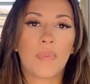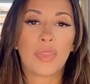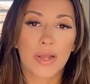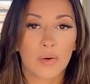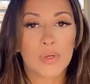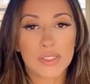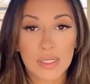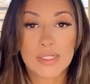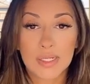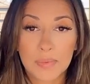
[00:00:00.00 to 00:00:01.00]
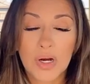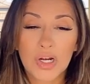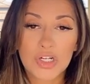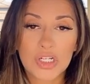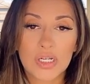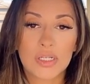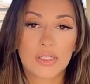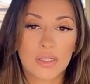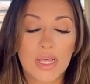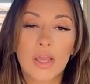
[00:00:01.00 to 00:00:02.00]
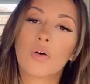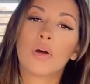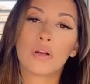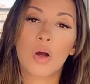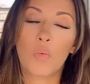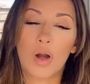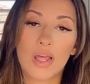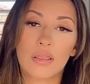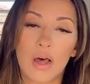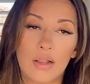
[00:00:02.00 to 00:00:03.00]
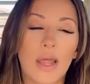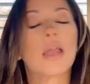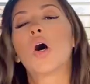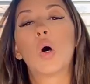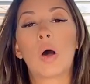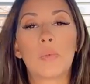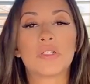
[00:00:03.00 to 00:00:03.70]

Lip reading: there was a subconscious thing going on where I thought like, oh,